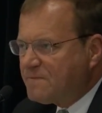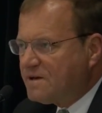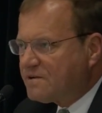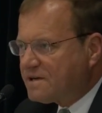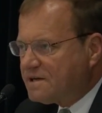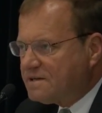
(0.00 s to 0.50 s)

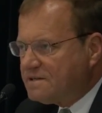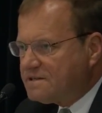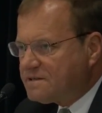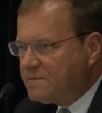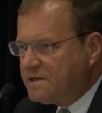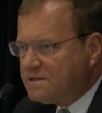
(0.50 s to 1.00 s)
Okay,
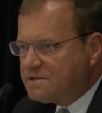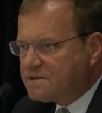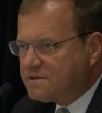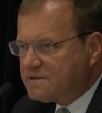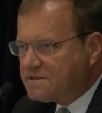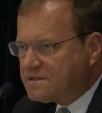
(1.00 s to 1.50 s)
somebody just
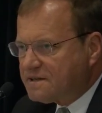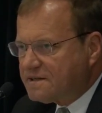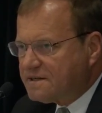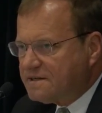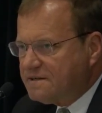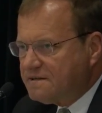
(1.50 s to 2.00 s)
look at the
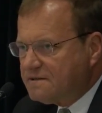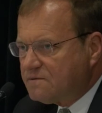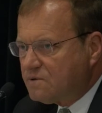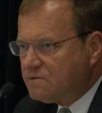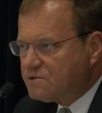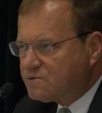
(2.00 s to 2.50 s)
study,
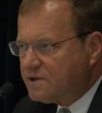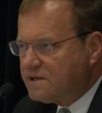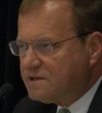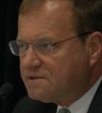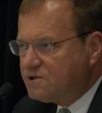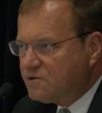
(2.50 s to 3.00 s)
what was
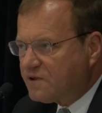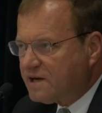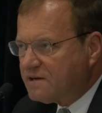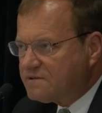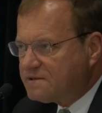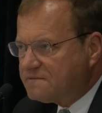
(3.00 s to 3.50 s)
written in
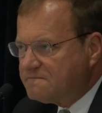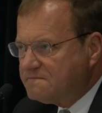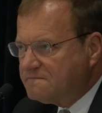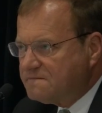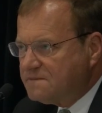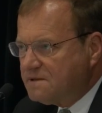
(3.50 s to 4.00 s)
2000,
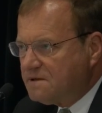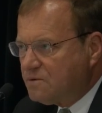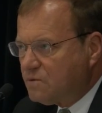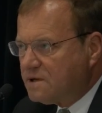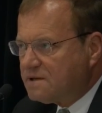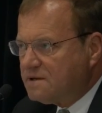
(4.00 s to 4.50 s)

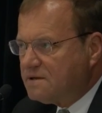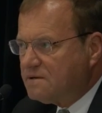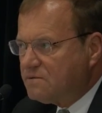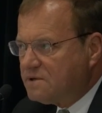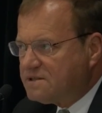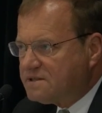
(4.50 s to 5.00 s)
what
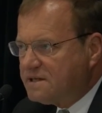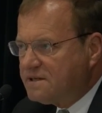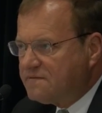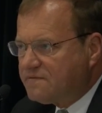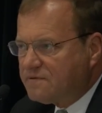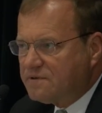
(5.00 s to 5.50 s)
is
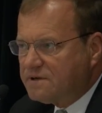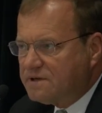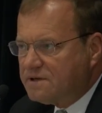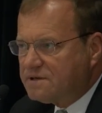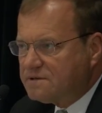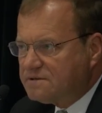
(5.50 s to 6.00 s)
needed for the
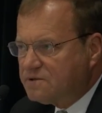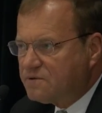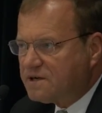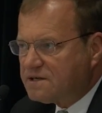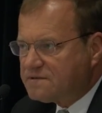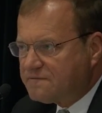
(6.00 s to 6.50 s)
year
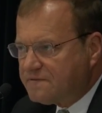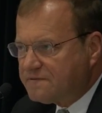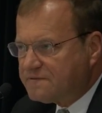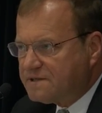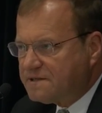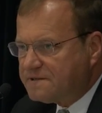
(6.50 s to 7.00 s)

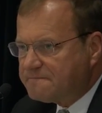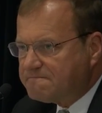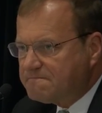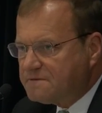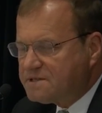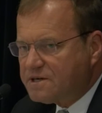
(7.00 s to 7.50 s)
2015.
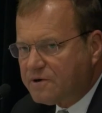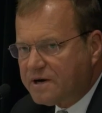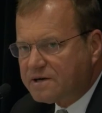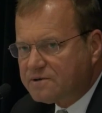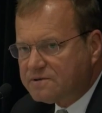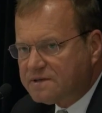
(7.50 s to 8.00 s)
See how
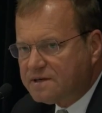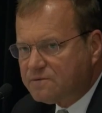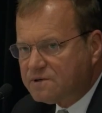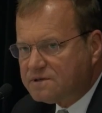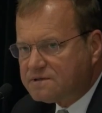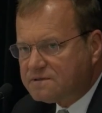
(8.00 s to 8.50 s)
accurate that
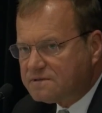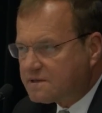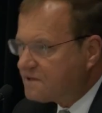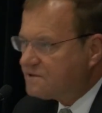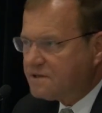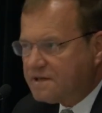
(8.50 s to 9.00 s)
was.
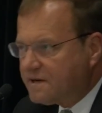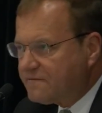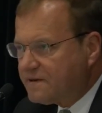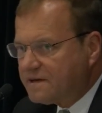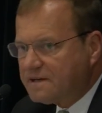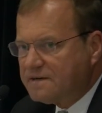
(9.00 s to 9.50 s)
Okay, you didn't have
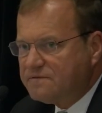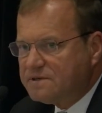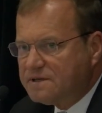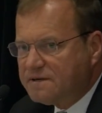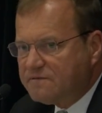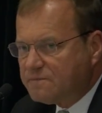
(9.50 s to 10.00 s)
9/11, you
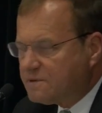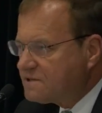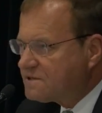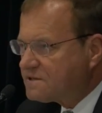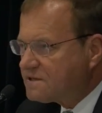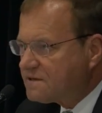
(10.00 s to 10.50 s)
didn't have a
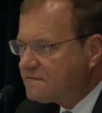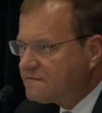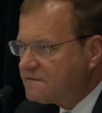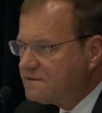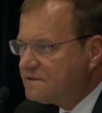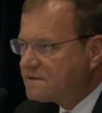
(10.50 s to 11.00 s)
bunch of stuff.
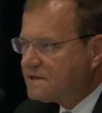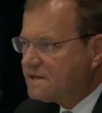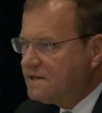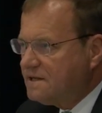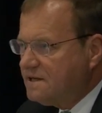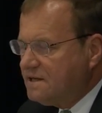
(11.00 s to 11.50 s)
Okay,
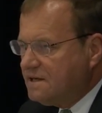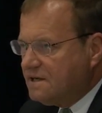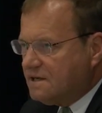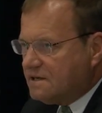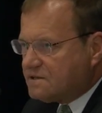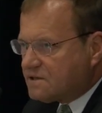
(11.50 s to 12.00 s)

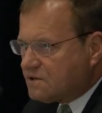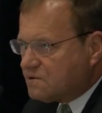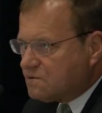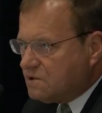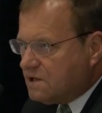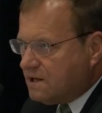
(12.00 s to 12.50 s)

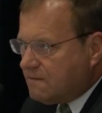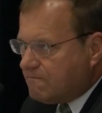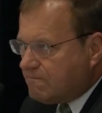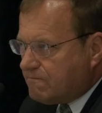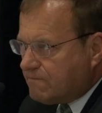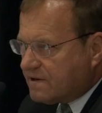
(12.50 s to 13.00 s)
so,
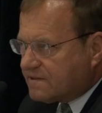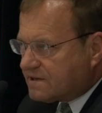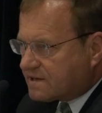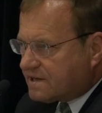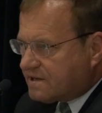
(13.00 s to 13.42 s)
but there